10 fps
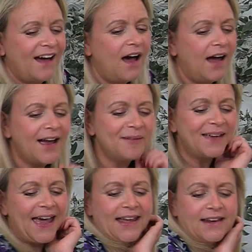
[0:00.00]
Hi, I'm
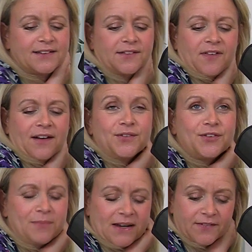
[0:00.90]
Kate,
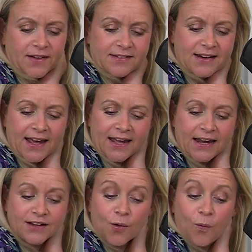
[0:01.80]
founder of Mini First
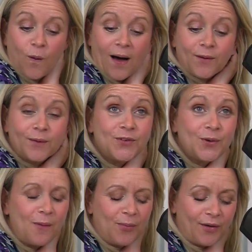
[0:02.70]
Aid. Welcome
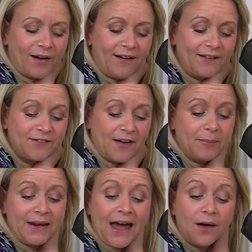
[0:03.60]
to our podcast,
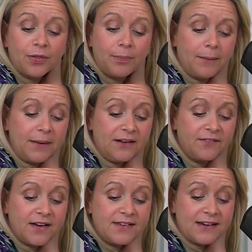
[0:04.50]
Family Health by Mini
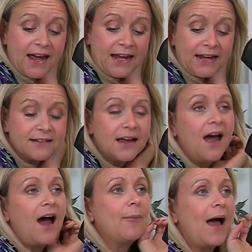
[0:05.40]
First Aid.
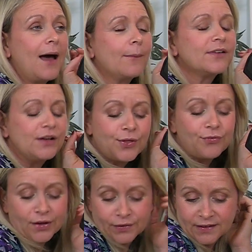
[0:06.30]
I'm absolutely
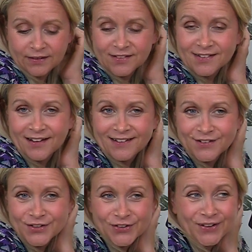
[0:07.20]
thrilled that you've
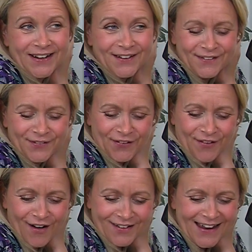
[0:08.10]
decided to join us
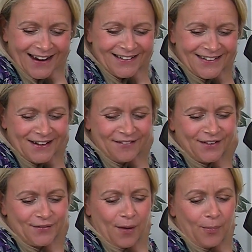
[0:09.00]
for our second
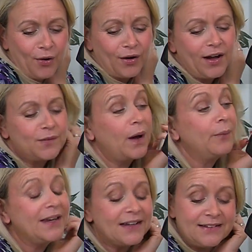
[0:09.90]
series of our podcast,
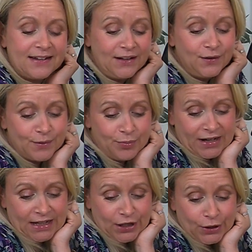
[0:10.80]
where we continue to
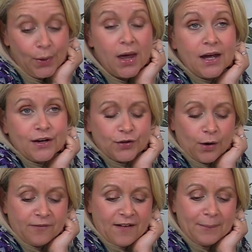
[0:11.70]
bring you
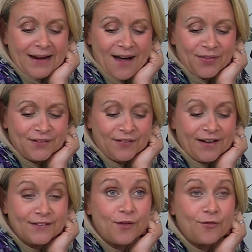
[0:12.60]
top family health
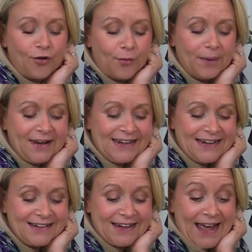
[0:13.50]
advice from
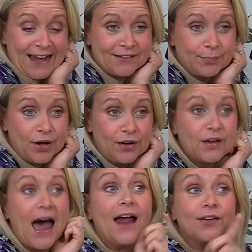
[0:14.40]
leading
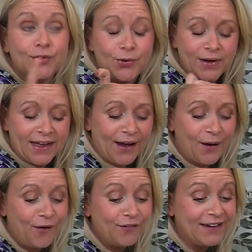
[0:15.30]
experts. And
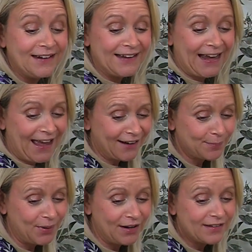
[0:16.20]
talking of leading
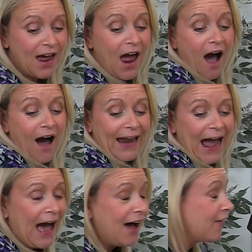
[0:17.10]
experts, I
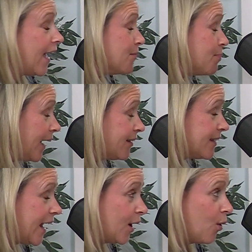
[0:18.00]
have a
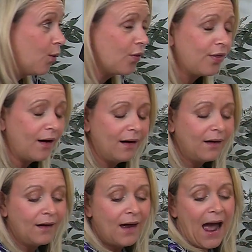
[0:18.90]
best-selling
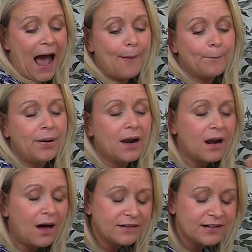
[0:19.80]
author and
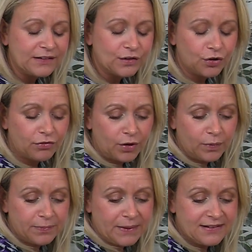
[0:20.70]
Pilates guru
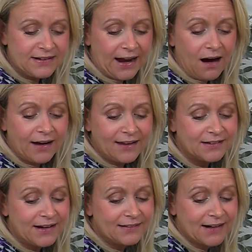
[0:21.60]
with me today. Our
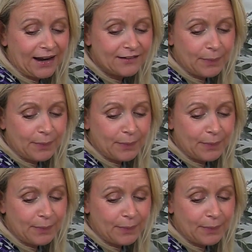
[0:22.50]
guest today is Claire